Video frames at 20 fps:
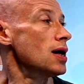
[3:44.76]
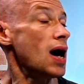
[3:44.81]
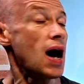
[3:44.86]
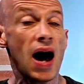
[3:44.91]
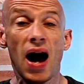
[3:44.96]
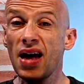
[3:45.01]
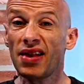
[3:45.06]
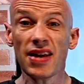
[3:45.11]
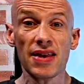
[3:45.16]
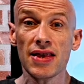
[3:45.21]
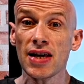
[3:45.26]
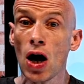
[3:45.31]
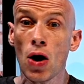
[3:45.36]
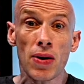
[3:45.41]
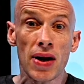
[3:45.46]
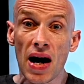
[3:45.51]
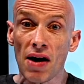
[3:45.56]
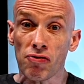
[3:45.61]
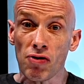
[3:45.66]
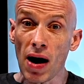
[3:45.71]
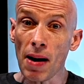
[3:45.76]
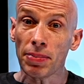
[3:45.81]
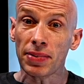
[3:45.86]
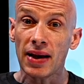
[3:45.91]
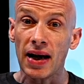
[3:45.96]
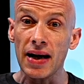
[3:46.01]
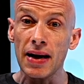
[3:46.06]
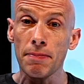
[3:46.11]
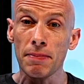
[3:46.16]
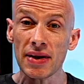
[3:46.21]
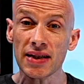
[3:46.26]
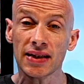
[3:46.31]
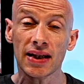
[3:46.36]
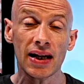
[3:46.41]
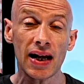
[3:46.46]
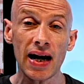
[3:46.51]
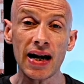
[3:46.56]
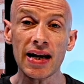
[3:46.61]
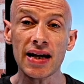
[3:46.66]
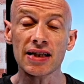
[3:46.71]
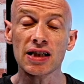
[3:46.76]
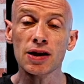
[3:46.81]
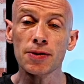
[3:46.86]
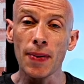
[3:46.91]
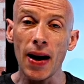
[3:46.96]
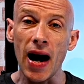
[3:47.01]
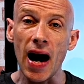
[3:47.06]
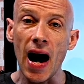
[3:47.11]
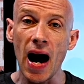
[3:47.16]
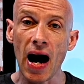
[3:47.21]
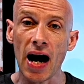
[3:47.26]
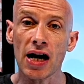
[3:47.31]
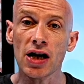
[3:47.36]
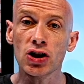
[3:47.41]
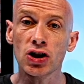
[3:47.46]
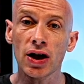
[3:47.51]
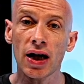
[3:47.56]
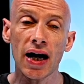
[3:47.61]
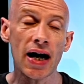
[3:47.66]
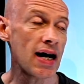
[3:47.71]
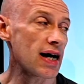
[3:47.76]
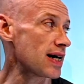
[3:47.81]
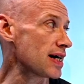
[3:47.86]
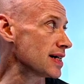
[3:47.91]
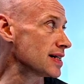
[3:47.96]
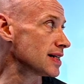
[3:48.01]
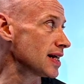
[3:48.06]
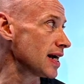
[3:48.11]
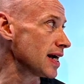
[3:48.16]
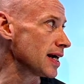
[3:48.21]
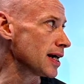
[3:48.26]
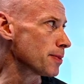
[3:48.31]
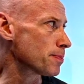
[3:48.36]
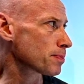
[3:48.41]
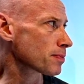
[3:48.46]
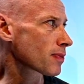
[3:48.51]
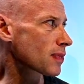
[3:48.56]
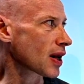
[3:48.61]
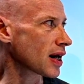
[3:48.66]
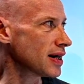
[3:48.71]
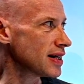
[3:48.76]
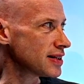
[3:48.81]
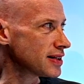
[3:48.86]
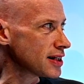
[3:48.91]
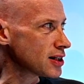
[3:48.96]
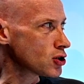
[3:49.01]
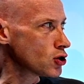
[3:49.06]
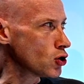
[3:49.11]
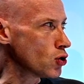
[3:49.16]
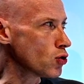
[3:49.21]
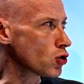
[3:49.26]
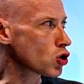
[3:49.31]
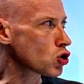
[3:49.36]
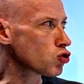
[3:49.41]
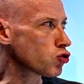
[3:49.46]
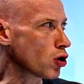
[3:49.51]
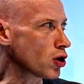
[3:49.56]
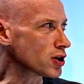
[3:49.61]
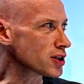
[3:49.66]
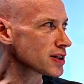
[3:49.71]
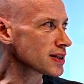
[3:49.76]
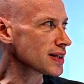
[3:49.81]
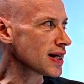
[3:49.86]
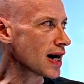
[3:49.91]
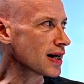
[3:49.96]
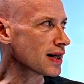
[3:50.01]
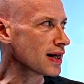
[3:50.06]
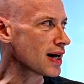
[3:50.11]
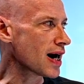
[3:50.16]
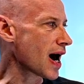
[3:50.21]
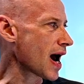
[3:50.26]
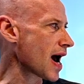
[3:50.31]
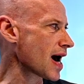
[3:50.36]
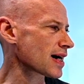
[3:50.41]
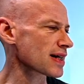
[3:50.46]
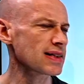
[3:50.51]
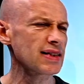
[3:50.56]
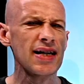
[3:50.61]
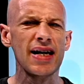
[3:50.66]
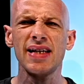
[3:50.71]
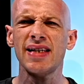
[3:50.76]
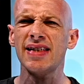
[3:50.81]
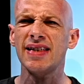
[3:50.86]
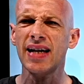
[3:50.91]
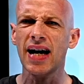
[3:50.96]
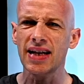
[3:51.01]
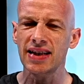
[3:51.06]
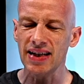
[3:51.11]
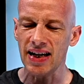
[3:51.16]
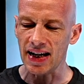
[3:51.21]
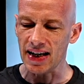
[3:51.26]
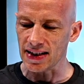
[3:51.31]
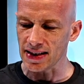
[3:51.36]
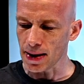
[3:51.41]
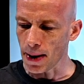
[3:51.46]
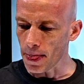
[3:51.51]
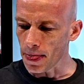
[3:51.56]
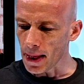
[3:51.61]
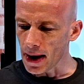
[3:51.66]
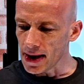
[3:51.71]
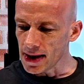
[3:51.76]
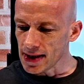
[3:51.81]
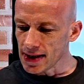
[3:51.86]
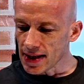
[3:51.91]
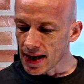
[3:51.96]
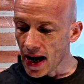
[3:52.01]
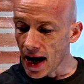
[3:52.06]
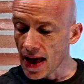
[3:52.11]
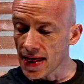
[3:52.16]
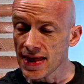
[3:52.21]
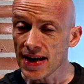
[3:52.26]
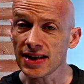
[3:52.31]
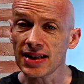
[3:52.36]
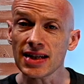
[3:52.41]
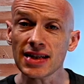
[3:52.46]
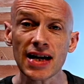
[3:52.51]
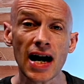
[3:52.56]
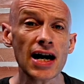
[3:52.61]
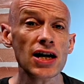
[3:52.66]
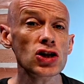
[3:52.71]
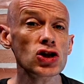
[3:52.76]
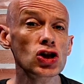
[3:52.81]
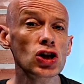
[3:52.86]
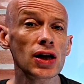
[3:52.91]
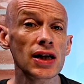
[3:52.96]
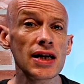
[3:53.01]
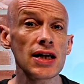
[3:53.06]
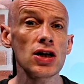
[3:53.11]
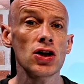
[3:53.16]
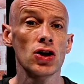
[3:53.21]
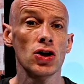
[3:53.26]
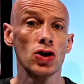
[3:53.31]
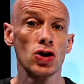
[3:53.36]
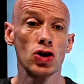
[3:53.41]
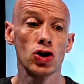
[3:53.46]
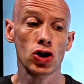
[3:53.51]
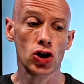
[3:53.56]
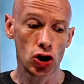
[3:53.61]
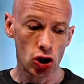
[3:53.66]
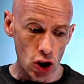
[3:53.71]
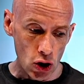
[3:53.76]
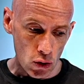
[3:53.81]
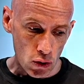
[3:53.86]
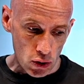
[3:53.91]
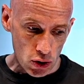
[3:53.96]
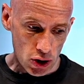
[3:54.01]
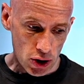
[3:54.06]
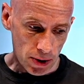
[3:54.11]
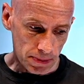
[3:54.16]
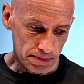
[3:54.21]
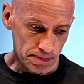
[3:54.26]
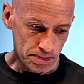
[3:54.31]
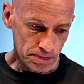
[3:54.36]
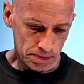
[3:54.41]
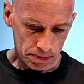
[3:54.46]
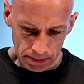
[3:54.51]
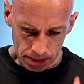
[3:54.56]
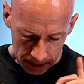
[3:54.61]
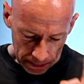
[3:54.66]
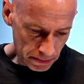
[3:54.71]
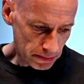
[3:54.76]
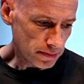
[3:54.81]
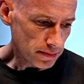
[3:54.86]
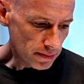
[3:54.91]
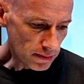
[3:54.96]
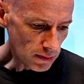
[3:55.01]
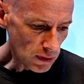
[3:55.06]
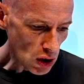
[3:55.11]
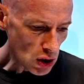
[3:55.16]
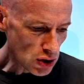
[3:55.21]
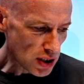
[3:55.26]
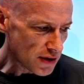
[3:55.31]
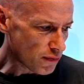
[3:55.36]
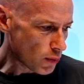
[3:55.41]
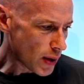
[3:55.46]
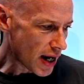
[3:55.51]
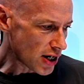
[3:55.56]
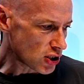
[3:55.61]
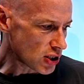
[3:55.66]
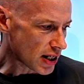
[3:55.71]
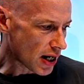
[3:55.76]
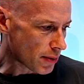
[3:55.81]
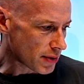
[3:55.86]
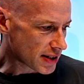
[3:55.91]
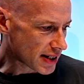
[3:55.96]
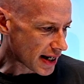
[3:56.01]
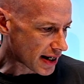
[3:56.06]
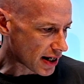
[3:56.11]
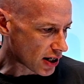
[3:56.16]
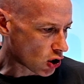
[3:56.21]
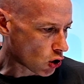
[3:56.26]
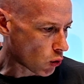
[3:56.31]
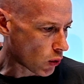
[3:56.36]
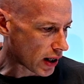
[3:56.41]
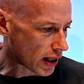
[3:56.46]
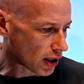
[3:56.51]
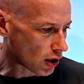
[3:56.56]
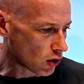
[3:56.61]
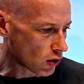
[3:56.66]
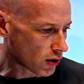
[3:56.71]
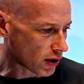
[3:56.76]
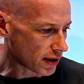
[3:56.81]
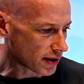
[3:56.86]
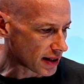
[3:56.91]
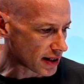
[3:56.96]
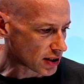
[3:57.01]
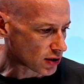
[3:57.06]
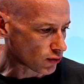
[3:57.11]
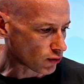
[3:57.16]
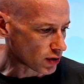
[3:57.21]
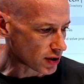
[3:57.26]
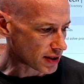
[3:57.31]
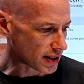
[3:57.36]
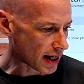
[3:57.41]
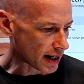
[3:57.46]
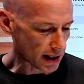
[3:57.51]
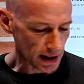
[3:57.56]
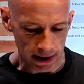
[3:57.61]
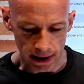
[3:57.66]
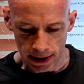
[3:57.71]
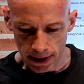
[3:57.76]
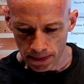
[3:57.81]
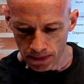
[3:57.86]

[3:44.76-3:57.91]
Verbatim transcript: And then the only other update, miscellaneous, is about Azure AD. And it's this new cross-tenant access settings. And this is actually huge. So if we actually go and take a quick look at this for a second,